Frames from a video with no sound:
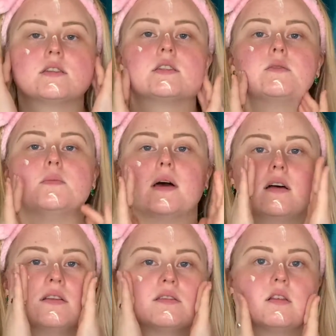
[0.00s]

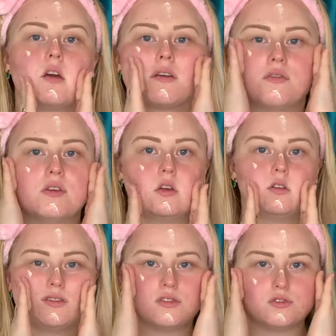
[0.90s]
smells and like
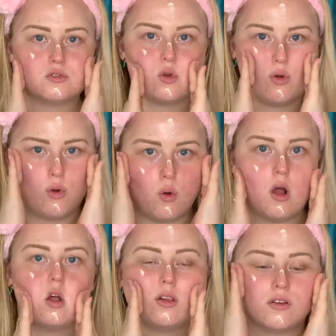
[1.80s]
feels so
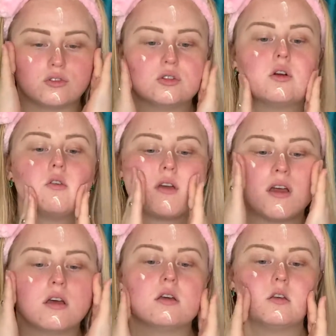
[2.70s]

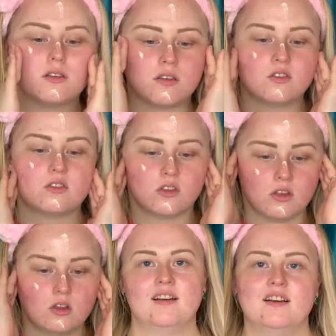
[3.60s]
luxurious.
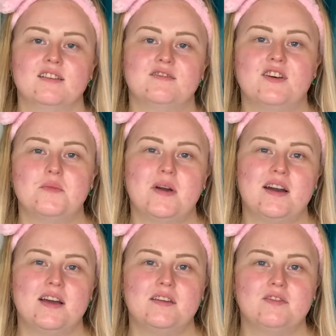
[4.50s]
For
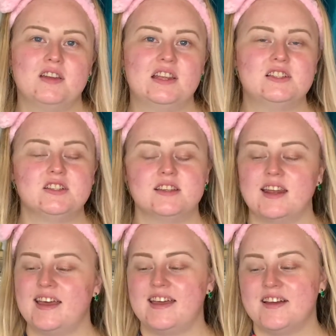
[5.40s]
my foundation
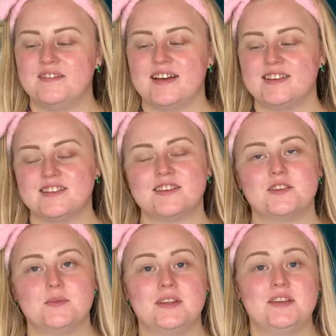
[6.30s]
today, I'm actually
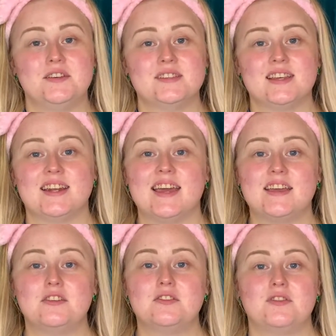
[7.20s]
going to be using a
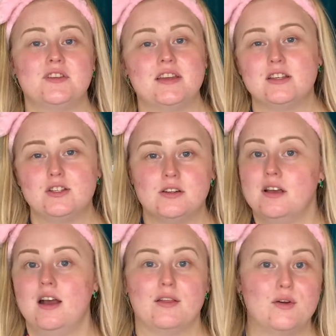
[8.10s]
new foundation.
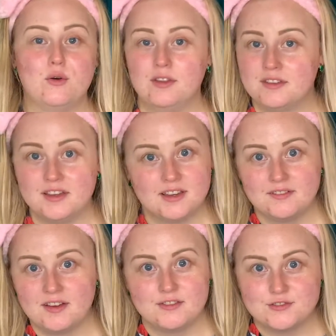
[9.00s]
The only thing I've
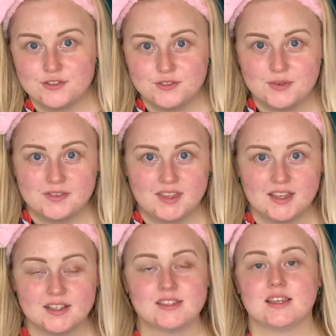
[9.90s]
done with
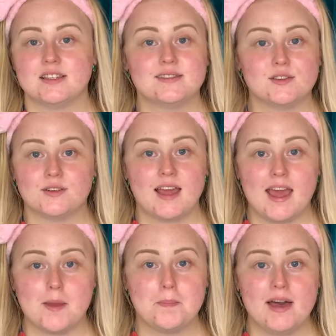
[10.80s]
this is done
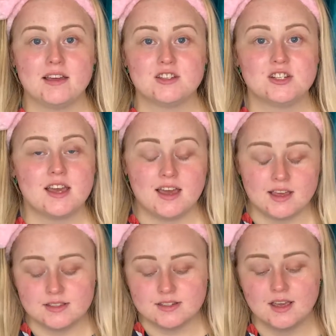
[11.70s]
a patch
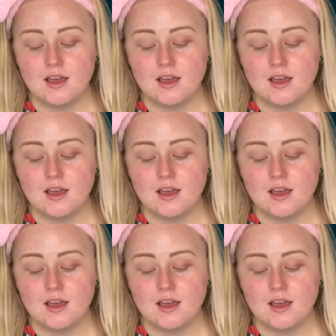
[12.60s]
test,